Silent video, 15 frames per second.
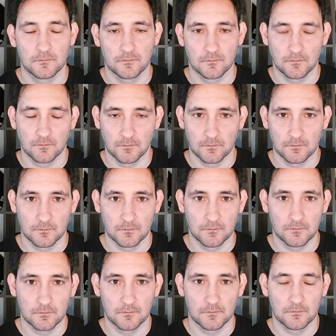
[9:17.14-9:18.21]

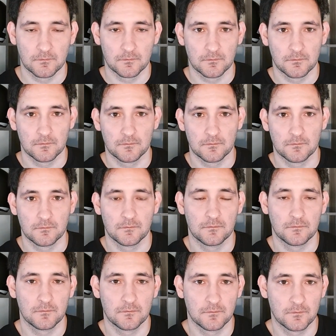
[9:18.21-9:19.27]

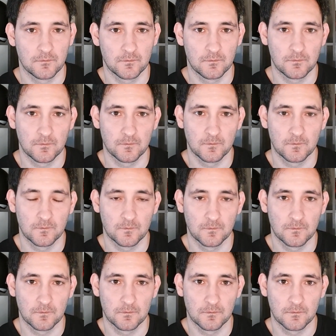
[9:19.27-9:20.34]

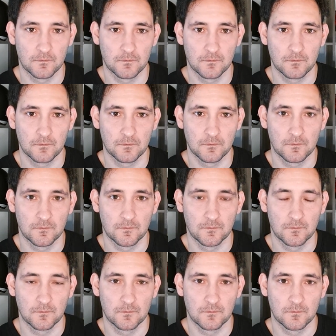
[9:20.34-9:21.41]

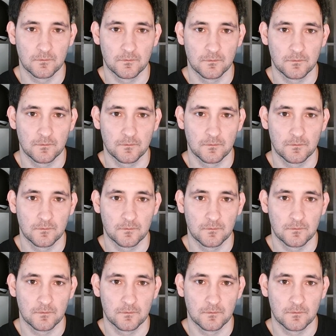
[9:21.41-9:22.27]
(silent)